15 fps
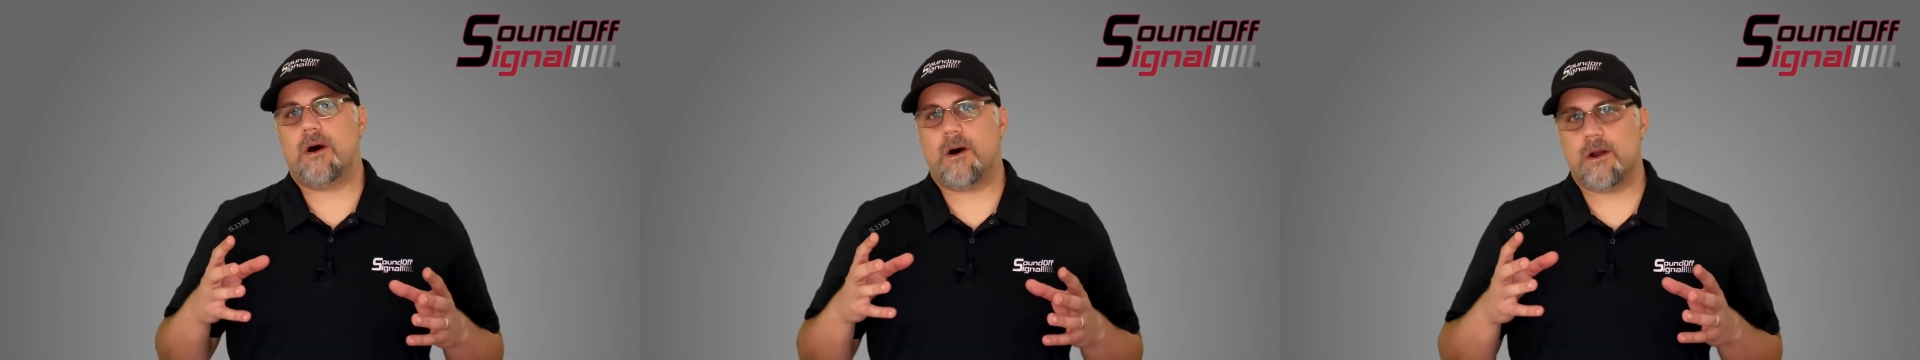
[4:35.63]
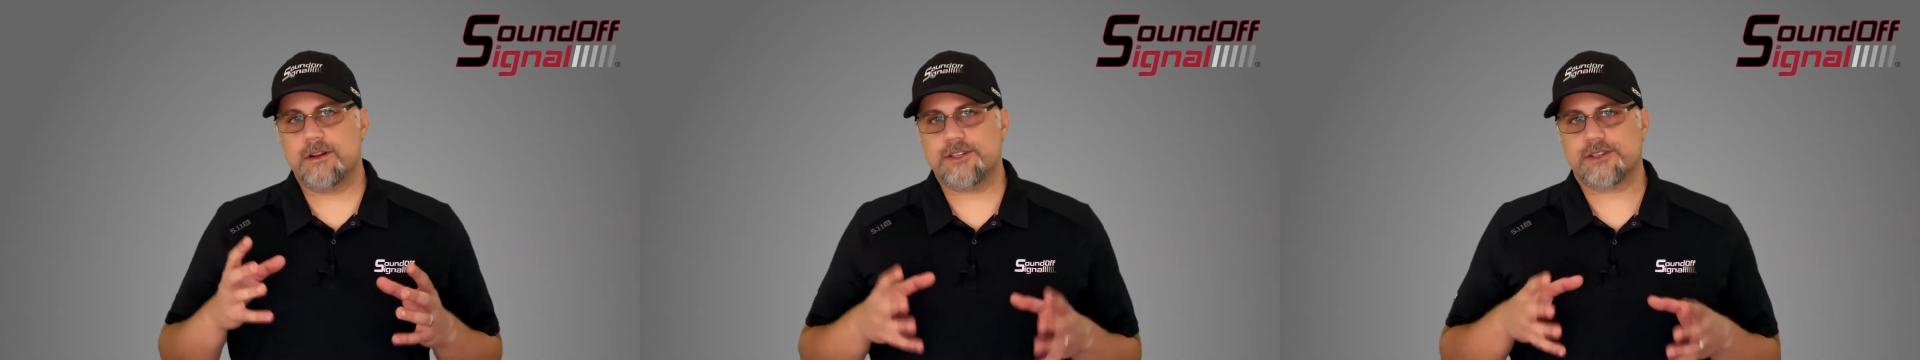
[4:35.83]

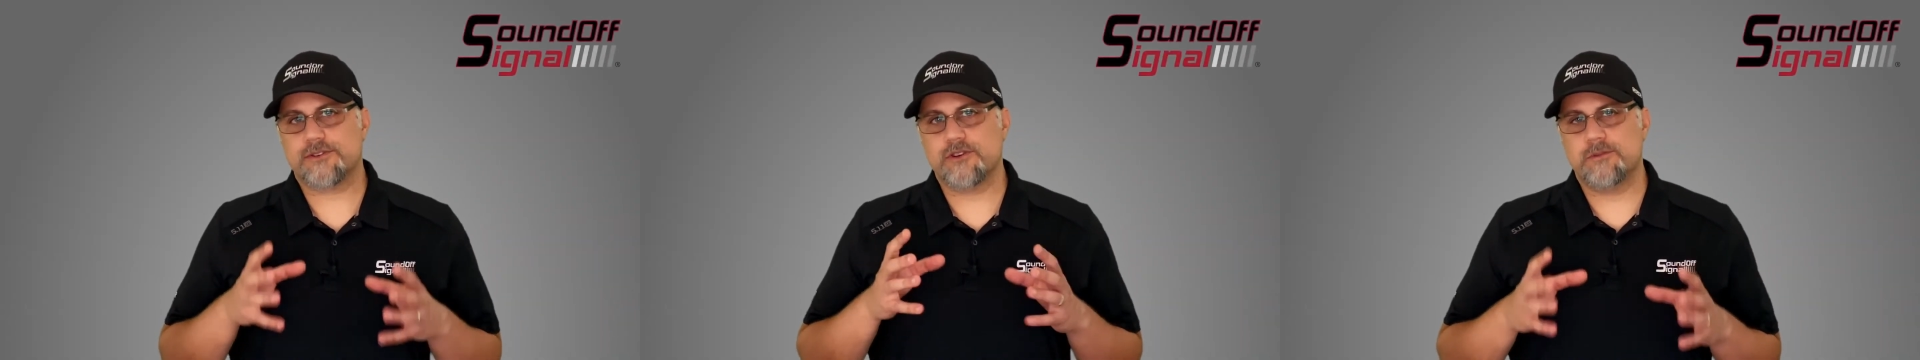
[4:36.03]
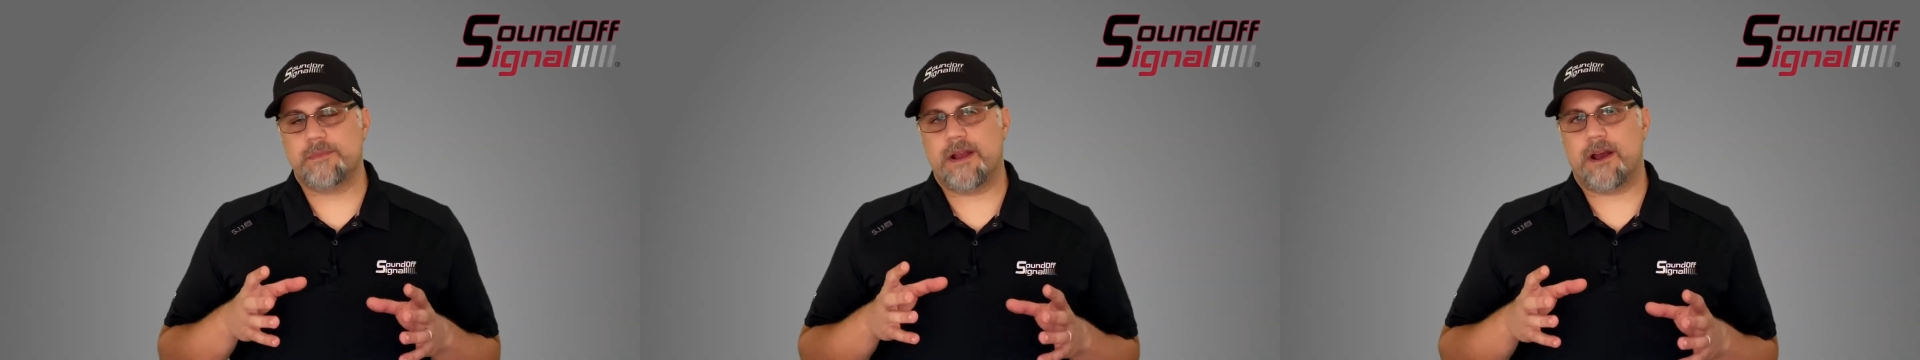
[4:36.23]
our
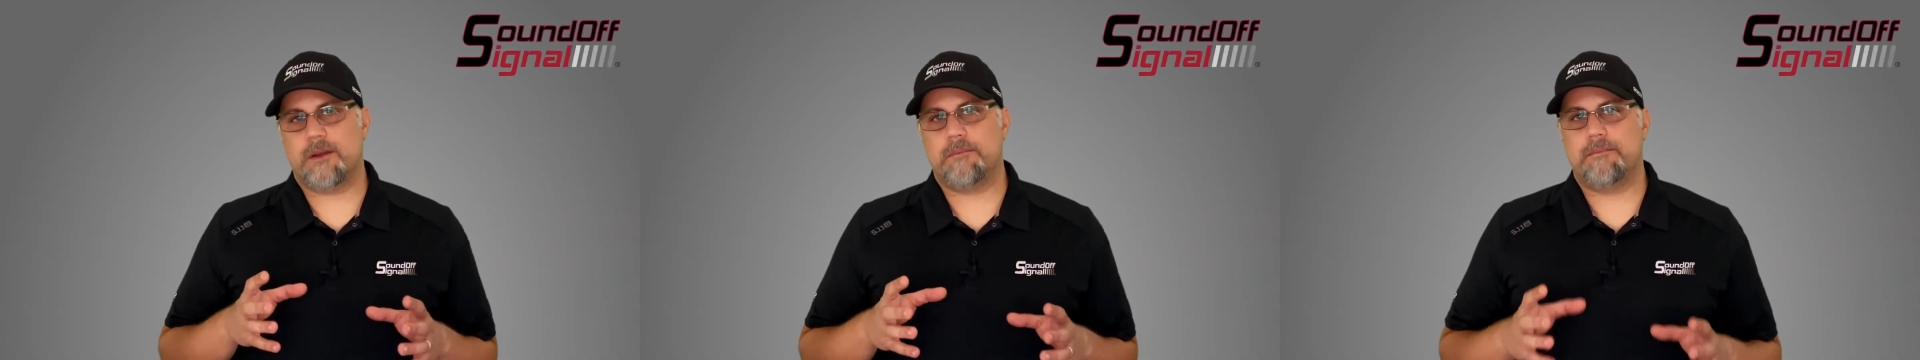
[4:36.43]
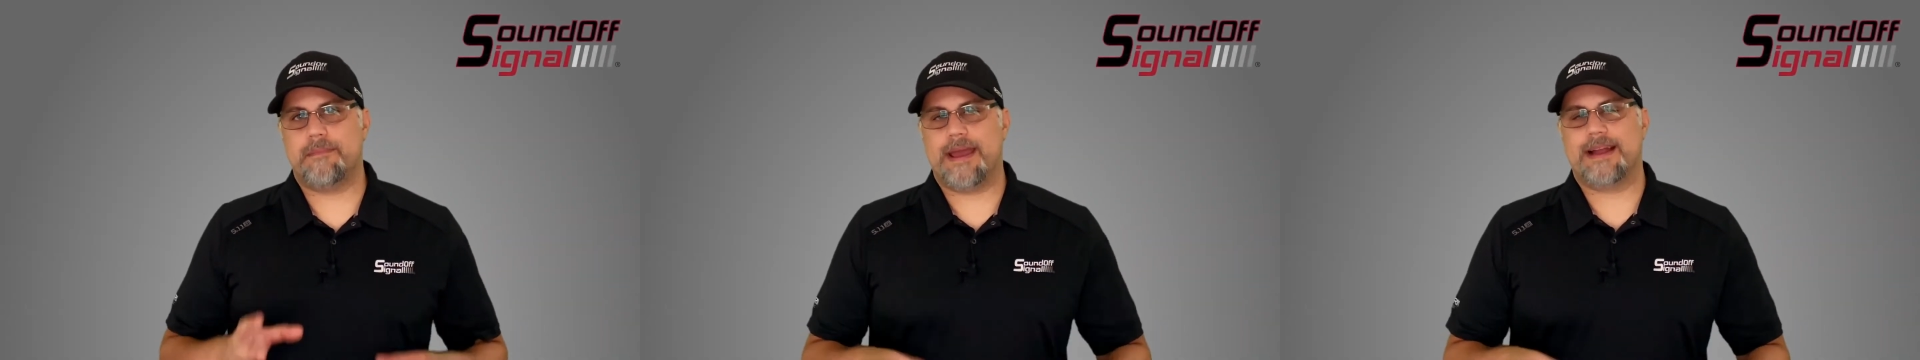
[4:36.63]
screw
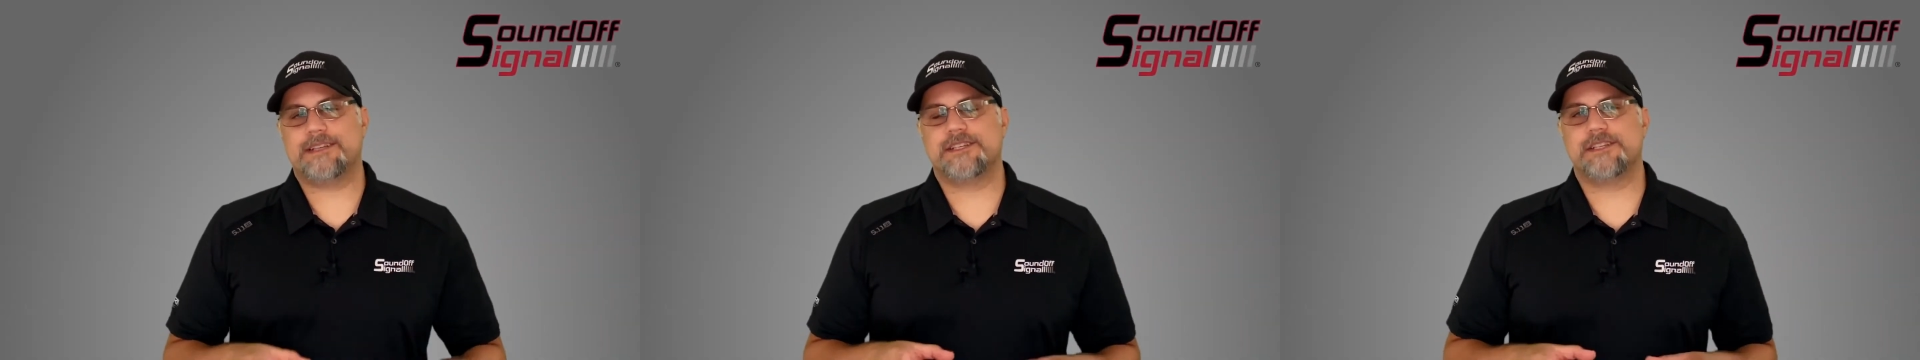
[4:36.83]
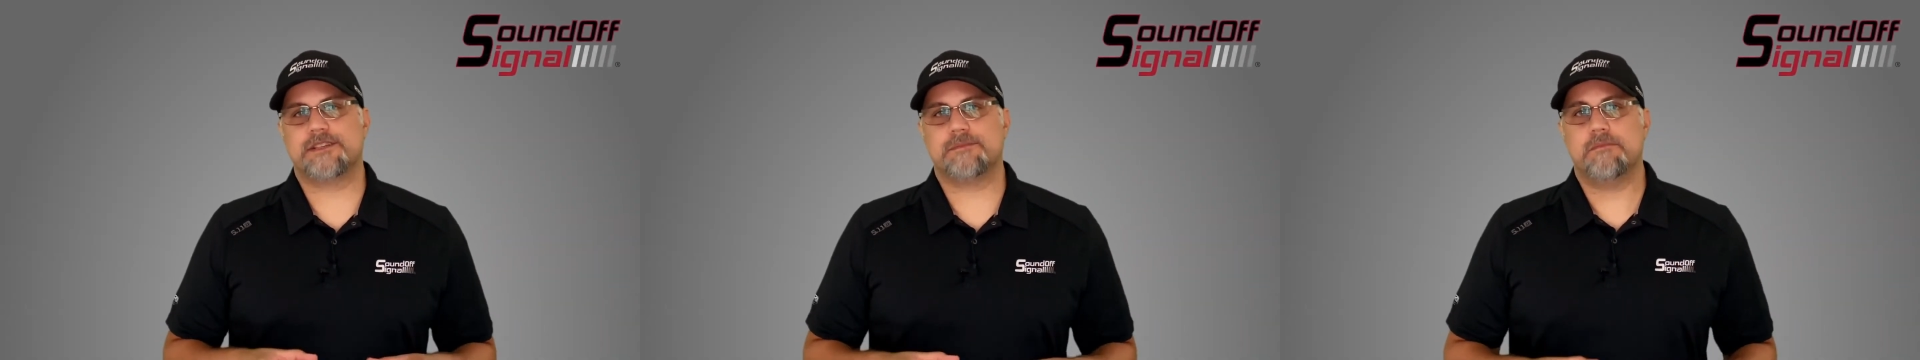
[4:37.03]
mount
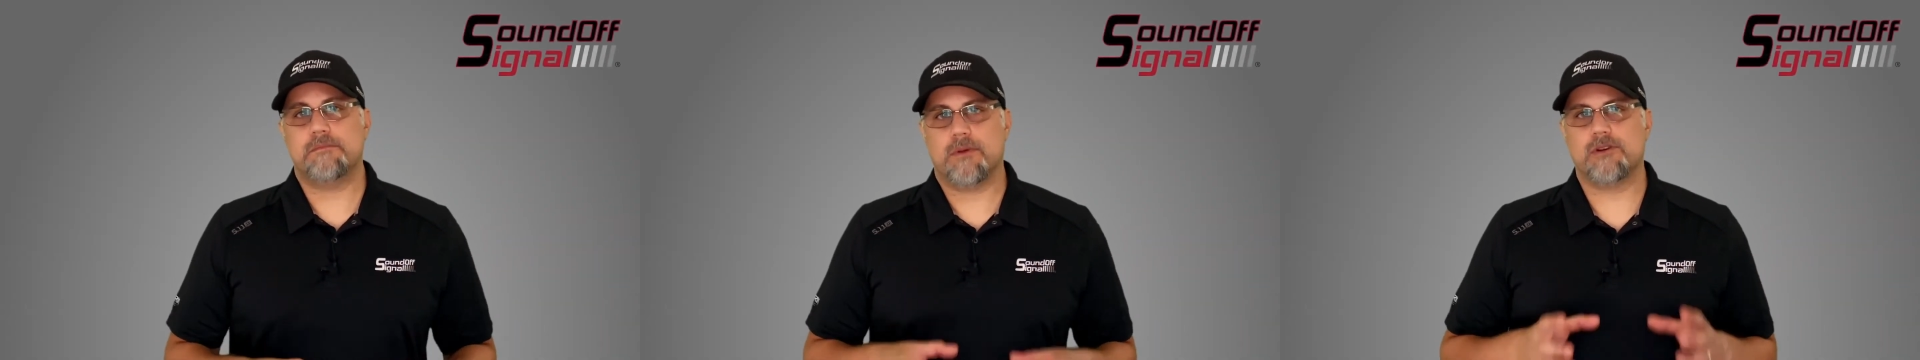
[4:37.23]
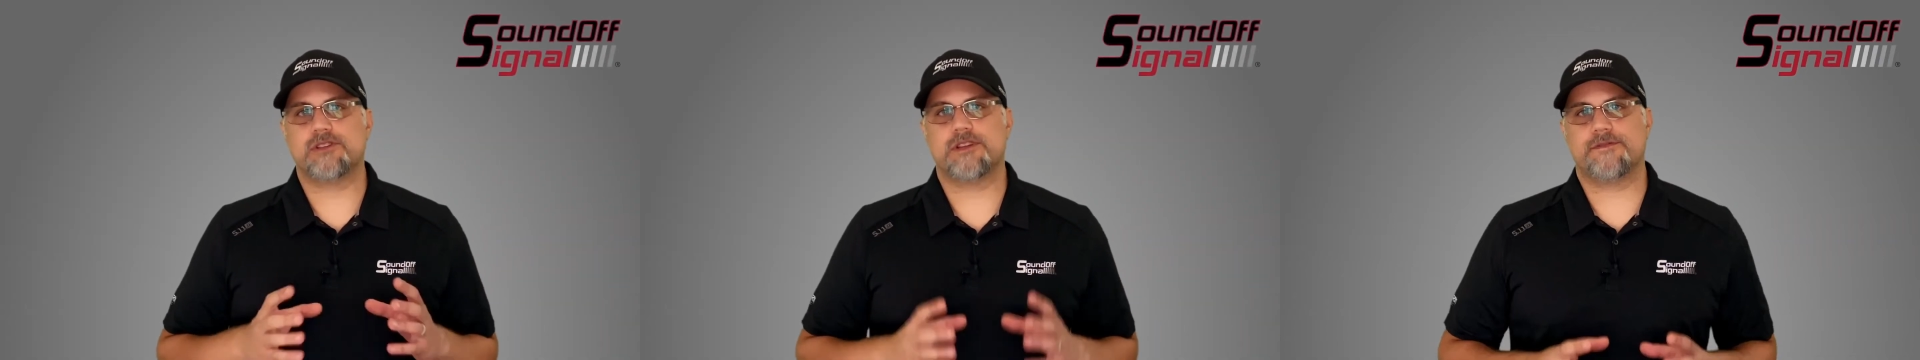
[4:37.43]
matches
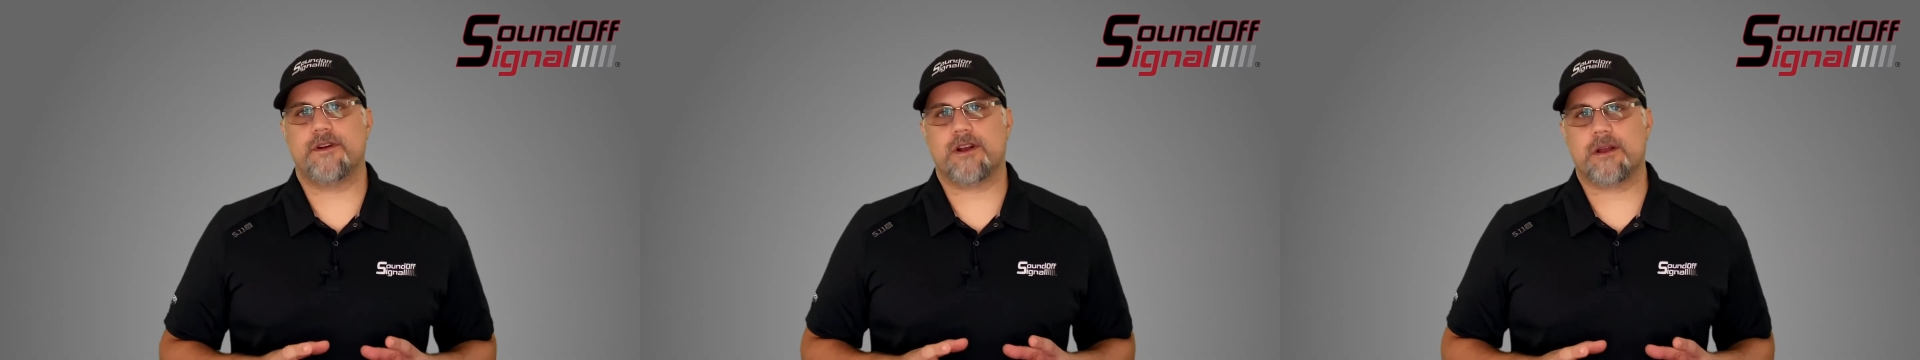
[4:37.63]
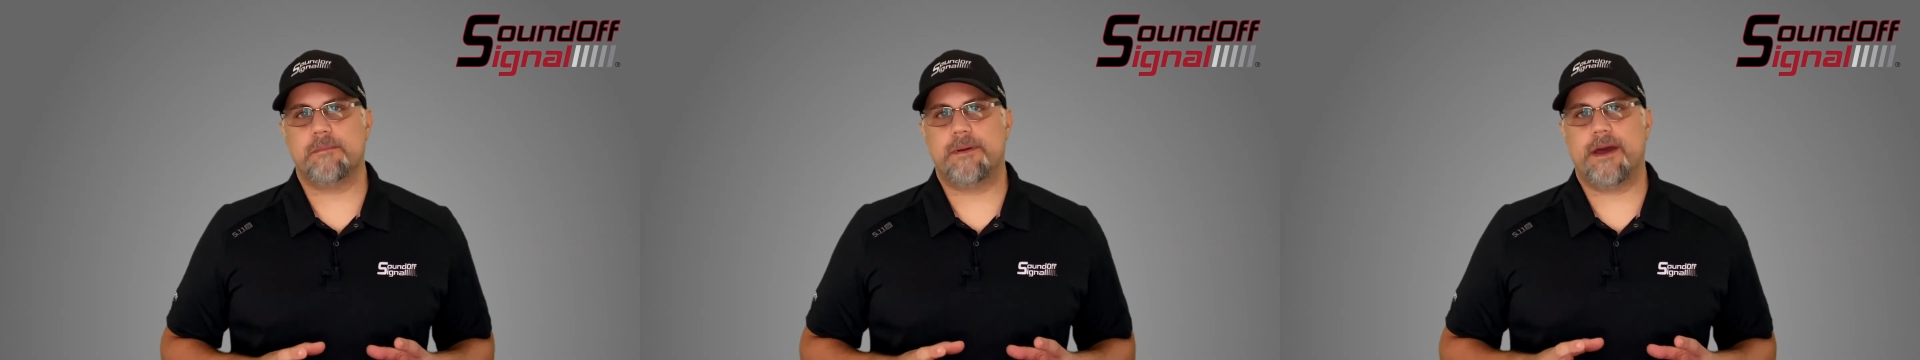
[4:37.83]
most of
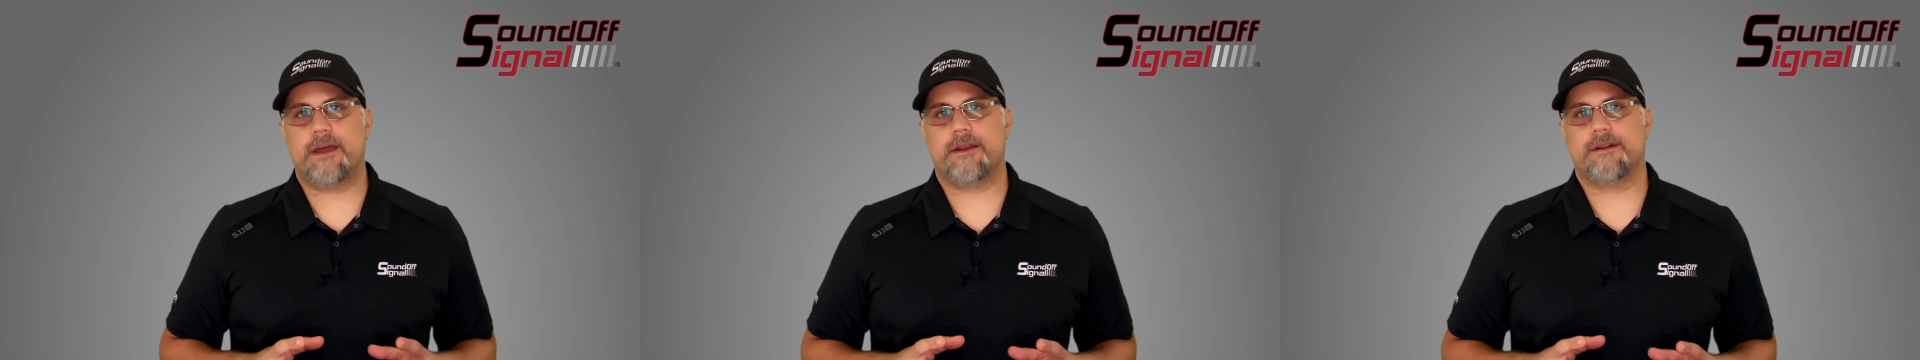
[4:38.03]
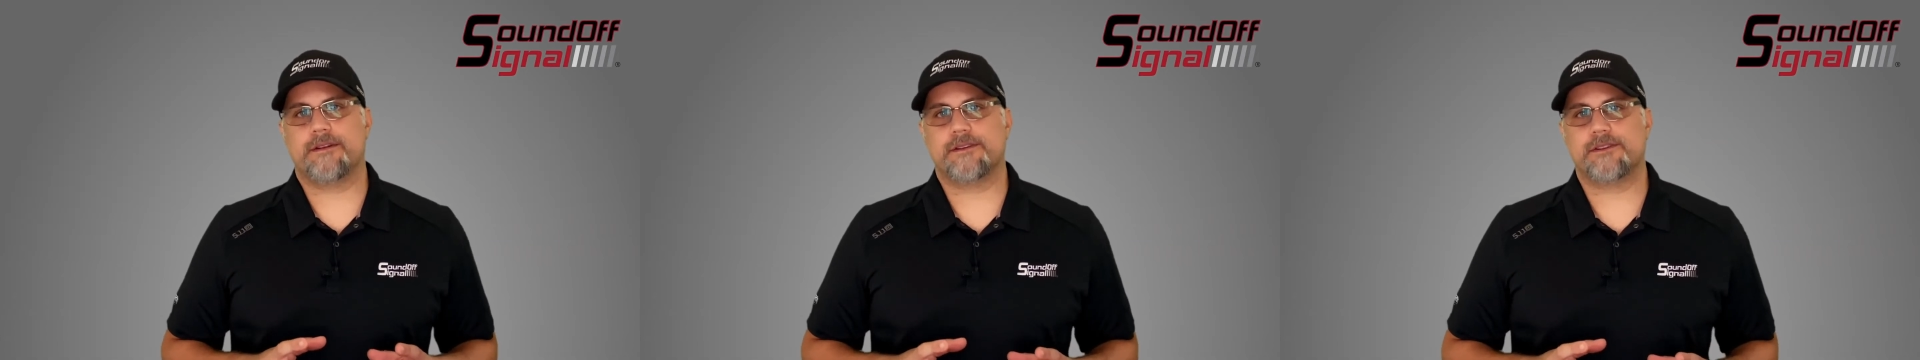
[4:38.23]
our
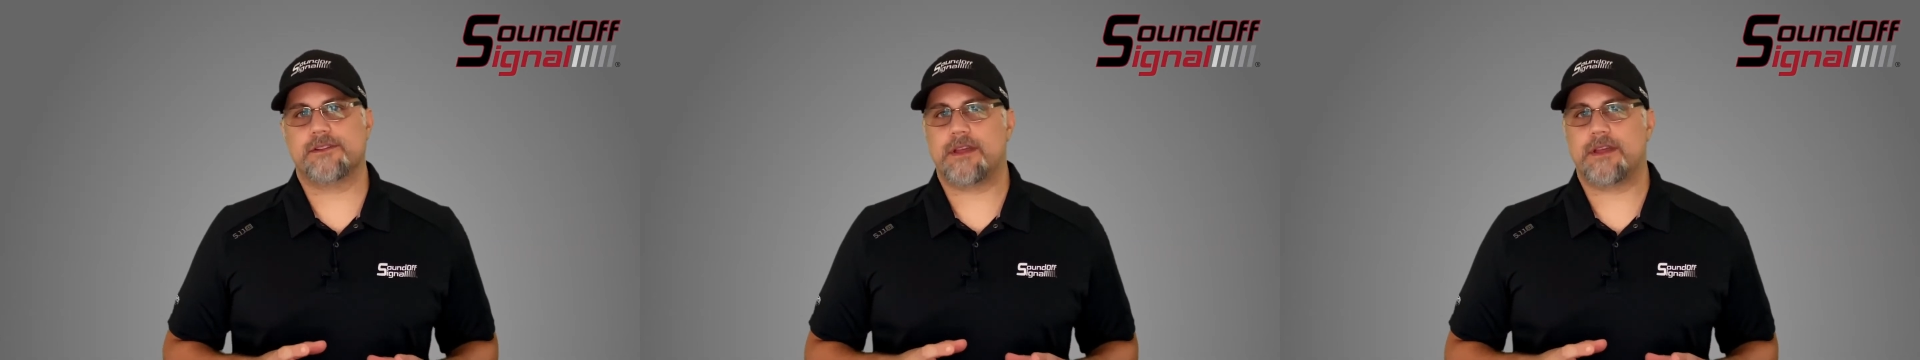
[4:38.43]
competitors.